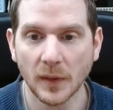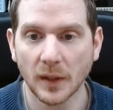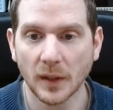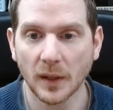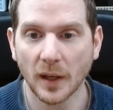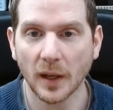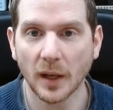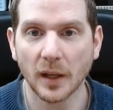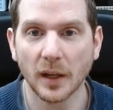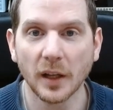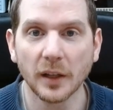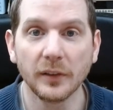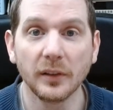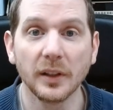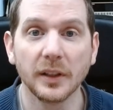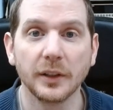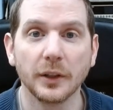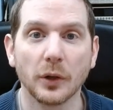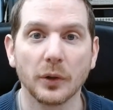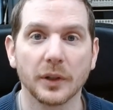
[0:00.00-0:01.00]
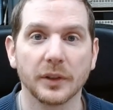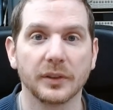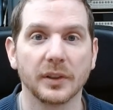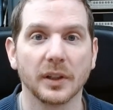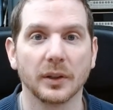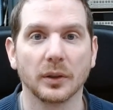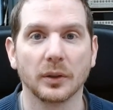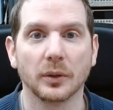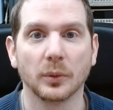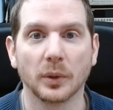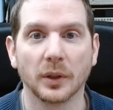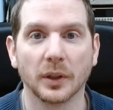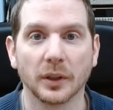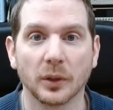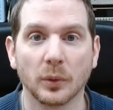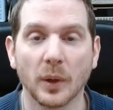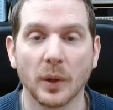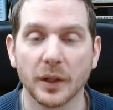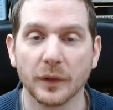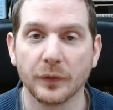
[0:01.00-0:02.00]
And I actually noticed that there were
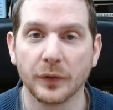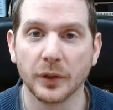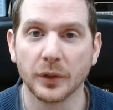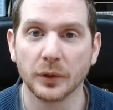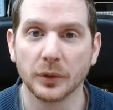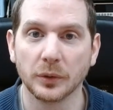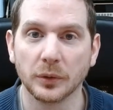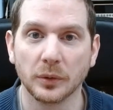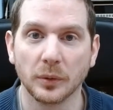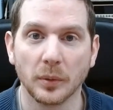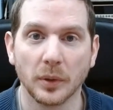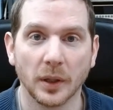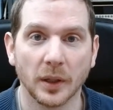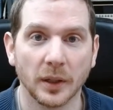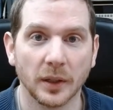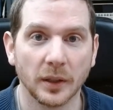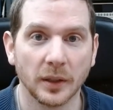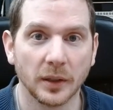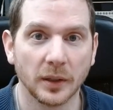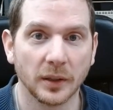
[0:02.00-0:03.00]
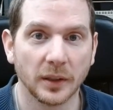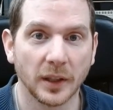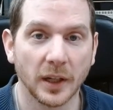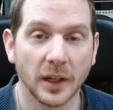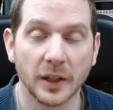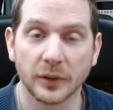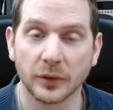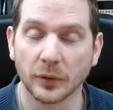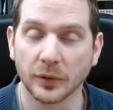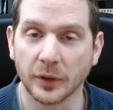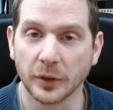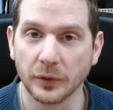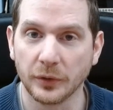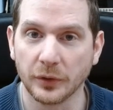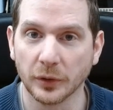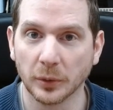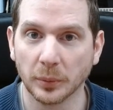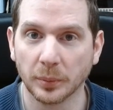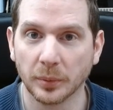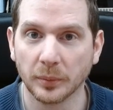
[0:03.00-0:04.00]
quite a few guys on
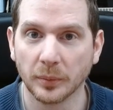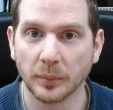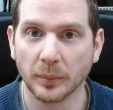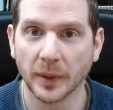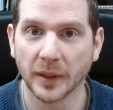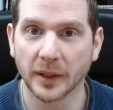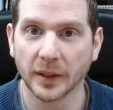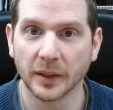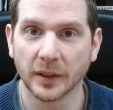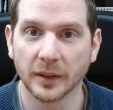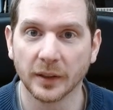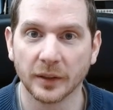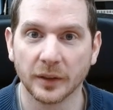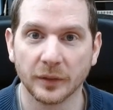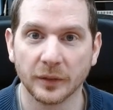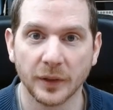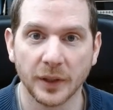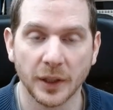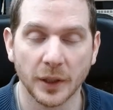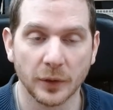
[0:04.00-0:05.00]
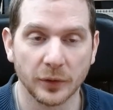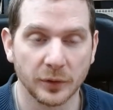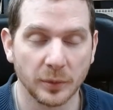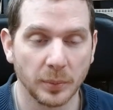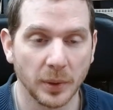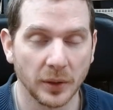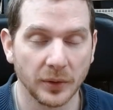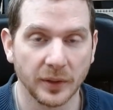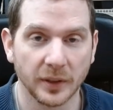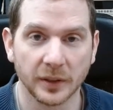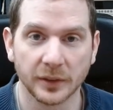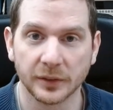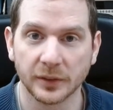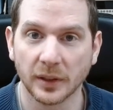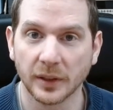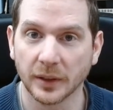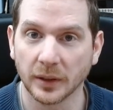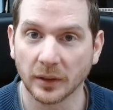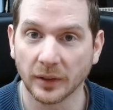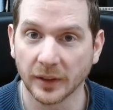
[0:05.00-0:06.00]
YouTube making videos about their
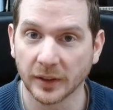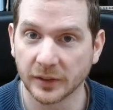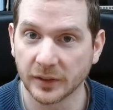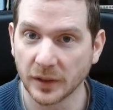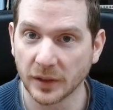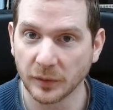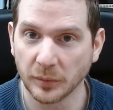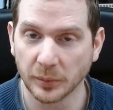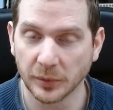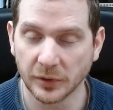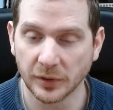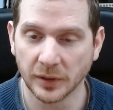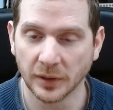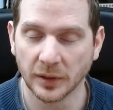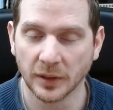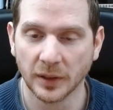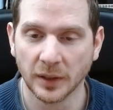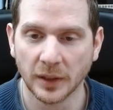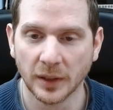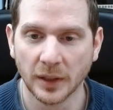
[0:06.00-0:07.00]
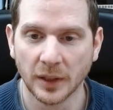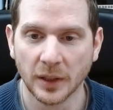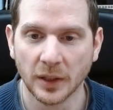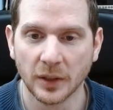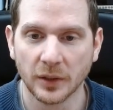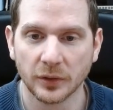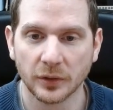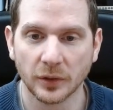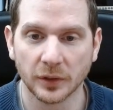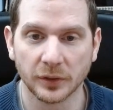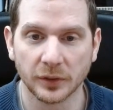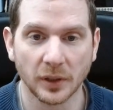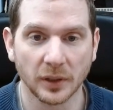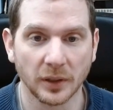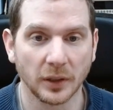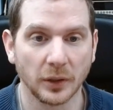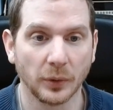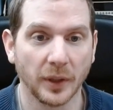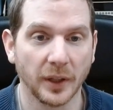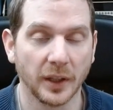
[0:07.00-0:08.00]
SYIL X7 machine. So I
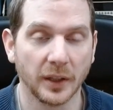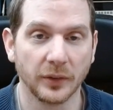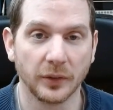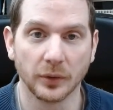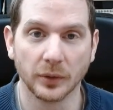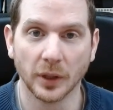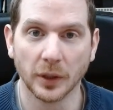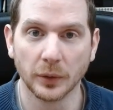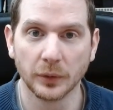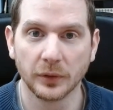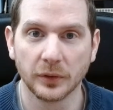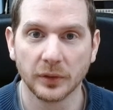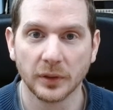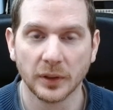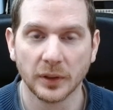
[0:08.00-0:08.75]
started looking into those.